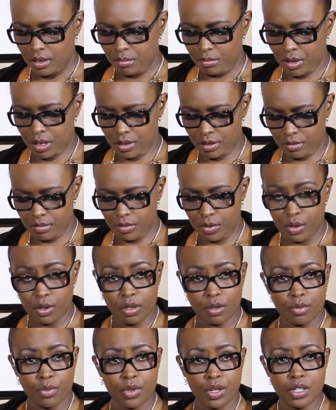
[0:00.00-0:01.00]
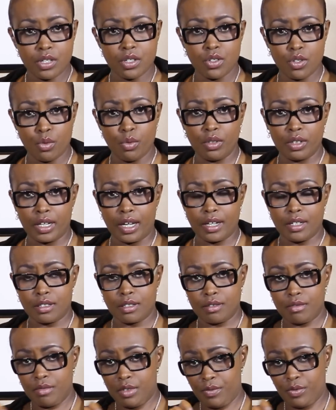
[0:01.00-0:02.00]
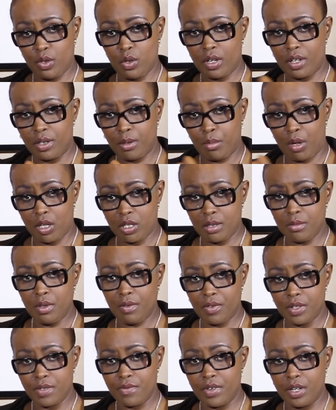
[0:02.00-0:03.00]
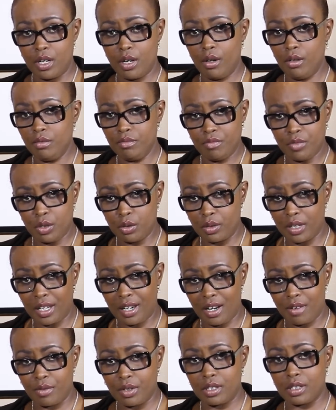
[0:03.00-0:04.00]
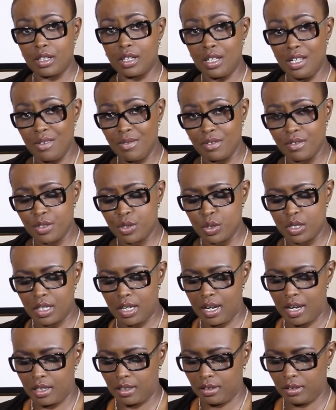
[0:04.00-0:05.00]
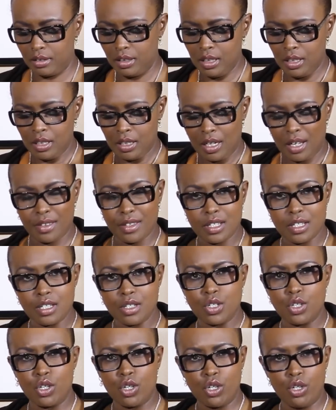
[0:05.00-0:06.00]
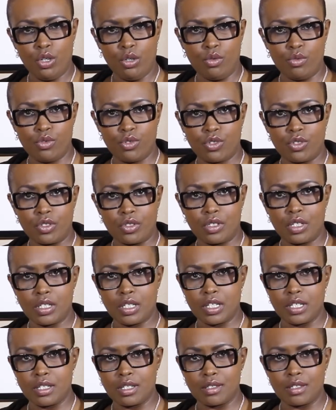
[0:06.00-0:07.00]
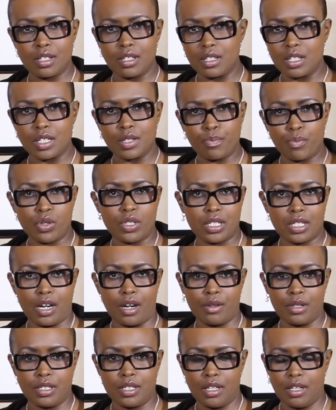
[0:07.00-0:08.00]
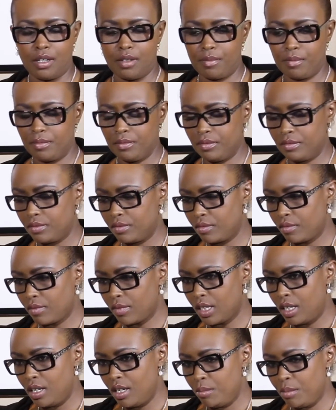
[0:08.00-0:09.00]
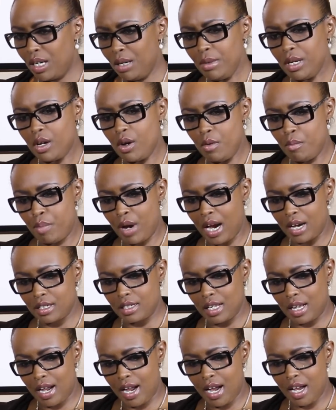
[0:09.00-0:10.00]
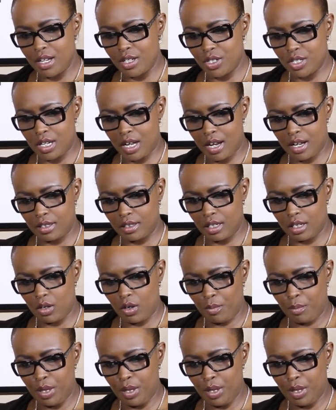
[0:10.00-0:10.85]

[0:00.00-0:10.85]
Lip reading: But this you will get. If you look at the bottom of this video, you'll get everything, even the Twitter handle. And this is huge. This is posterity. But let me go back to that hashtag that got